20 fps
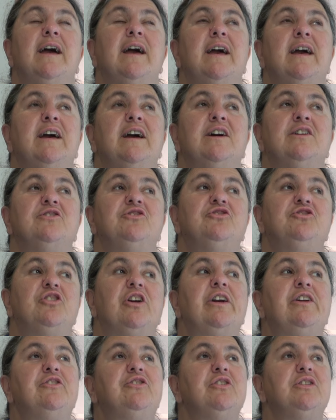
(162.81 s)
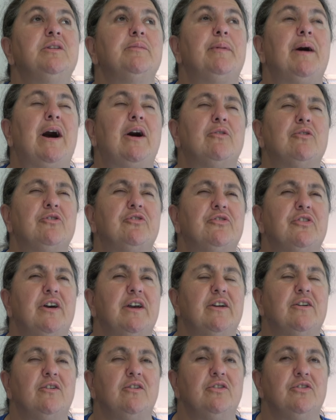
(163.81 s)
and changing the power
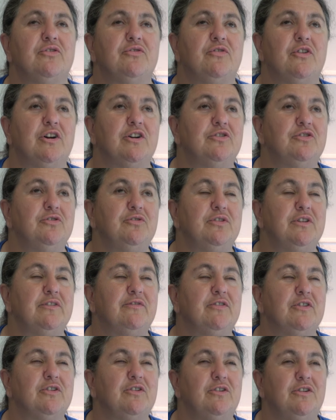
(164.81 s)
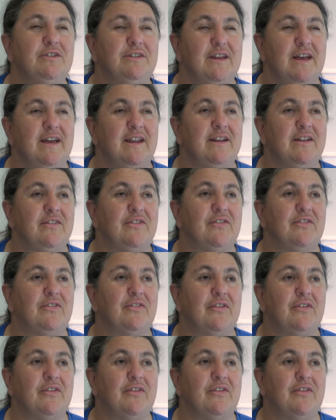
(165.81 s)
cycle is far too difficult, and it